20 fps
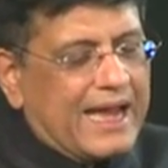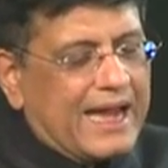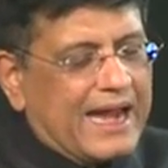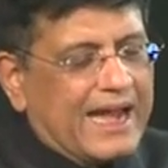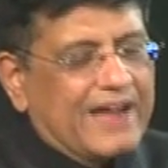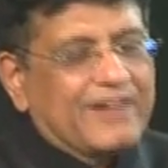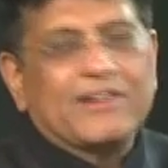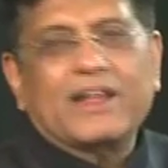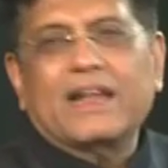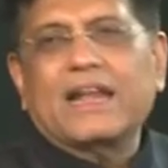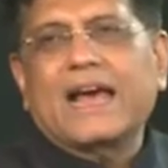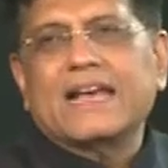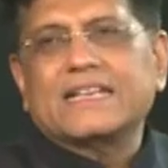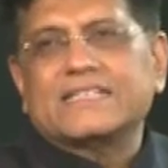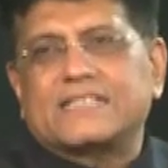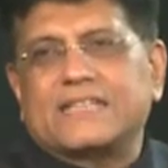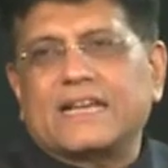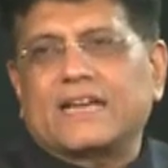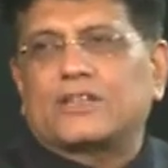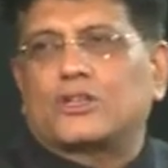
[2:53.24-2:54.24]
I
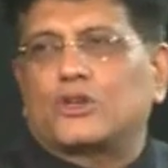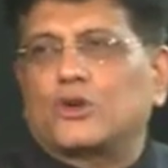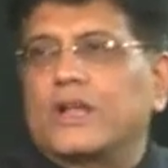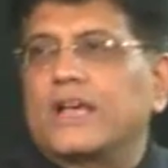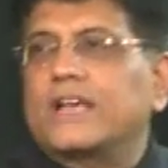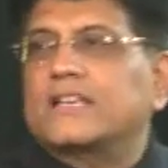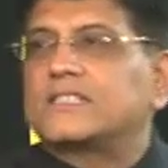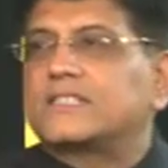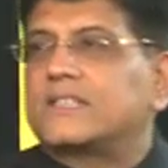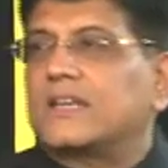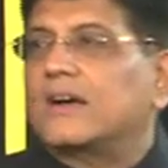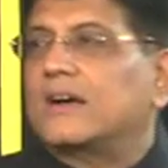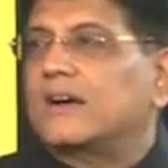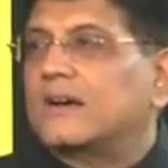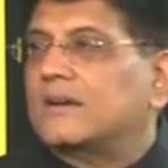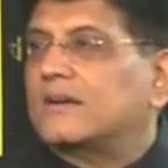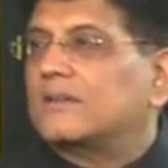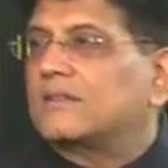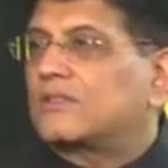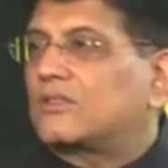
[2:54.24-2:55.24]
realized that today is
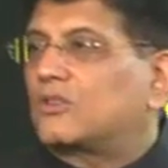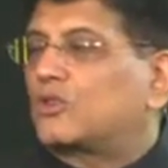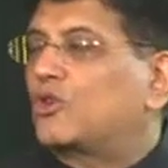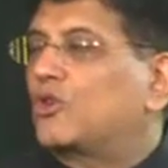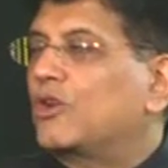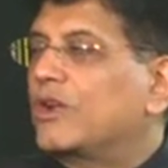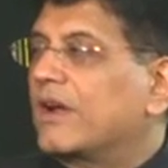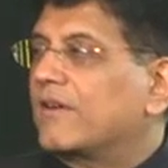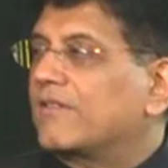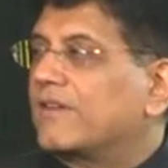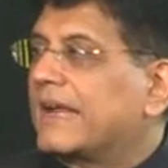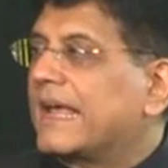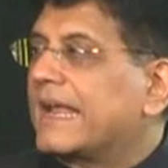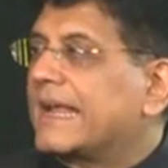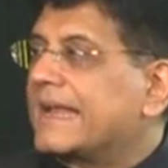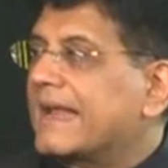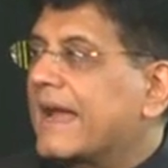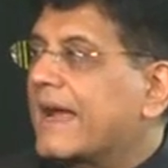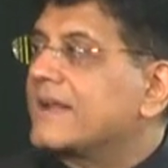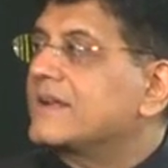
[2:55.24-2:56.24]
the
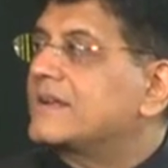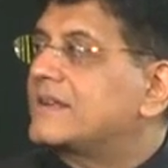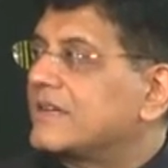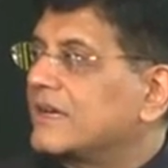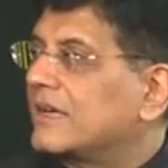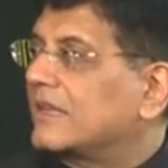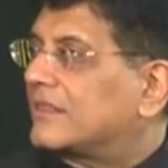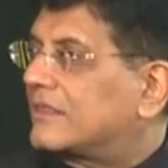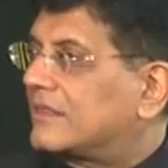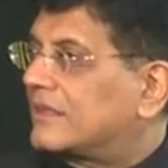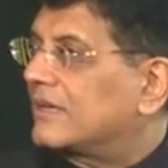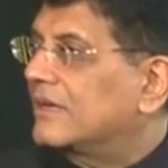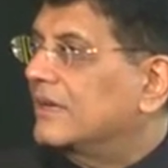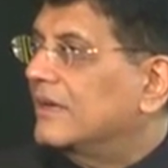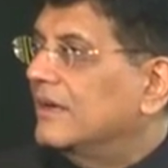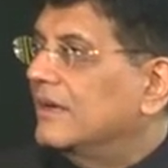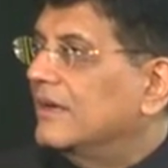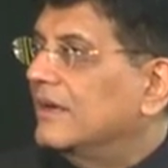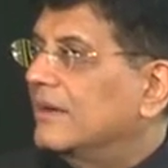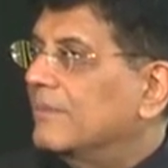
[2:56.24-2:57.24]
390th
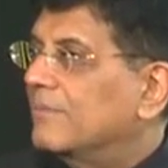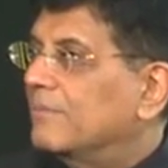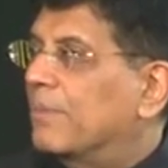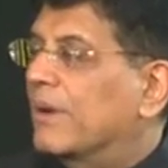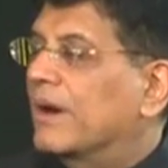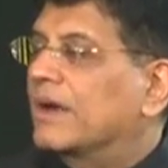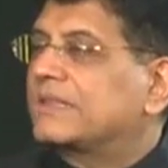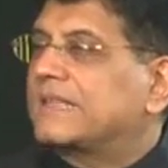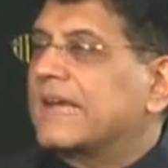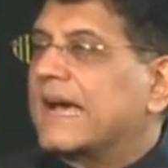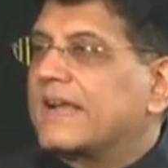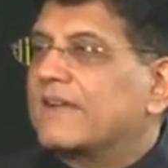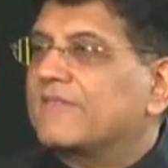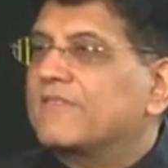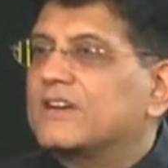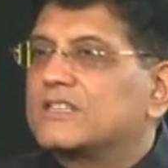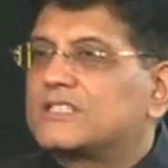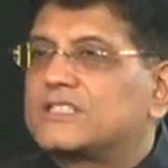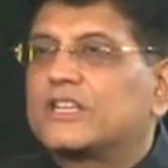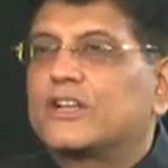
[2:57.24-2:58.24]
birth
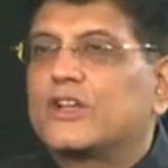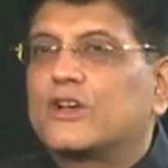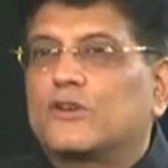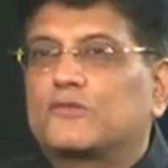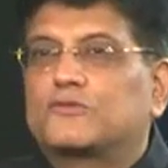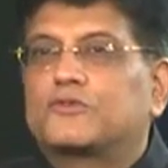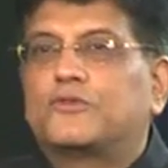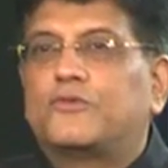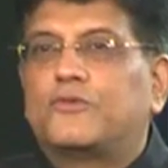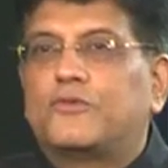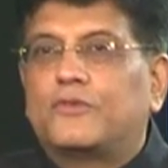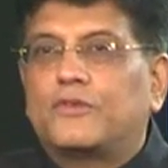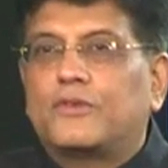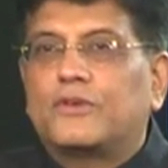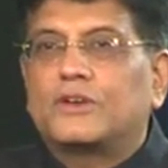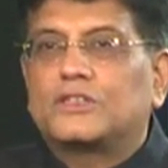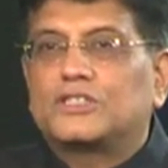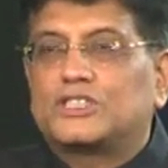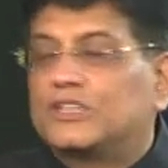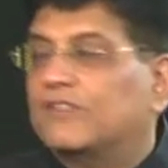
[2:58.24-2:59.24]
anniversary of
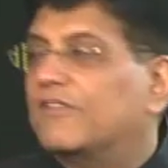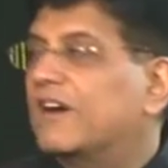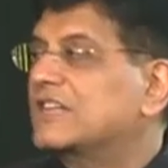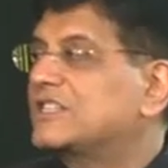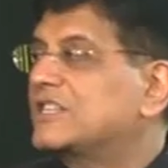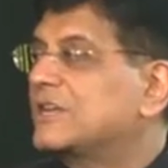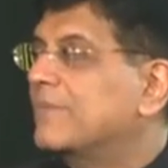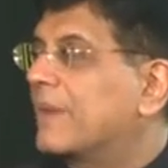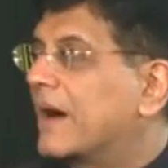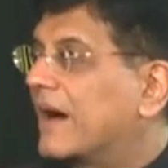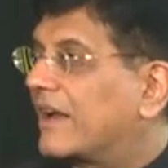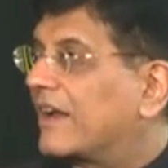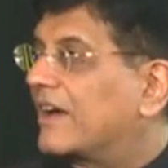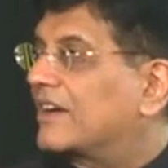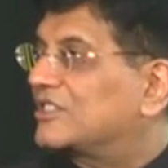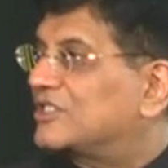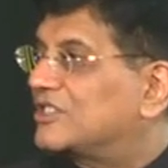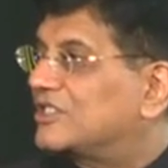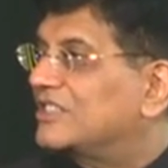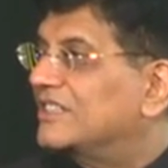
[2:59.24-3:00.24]
Shivaji
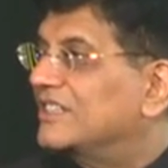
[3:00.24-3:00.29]
Maharaj.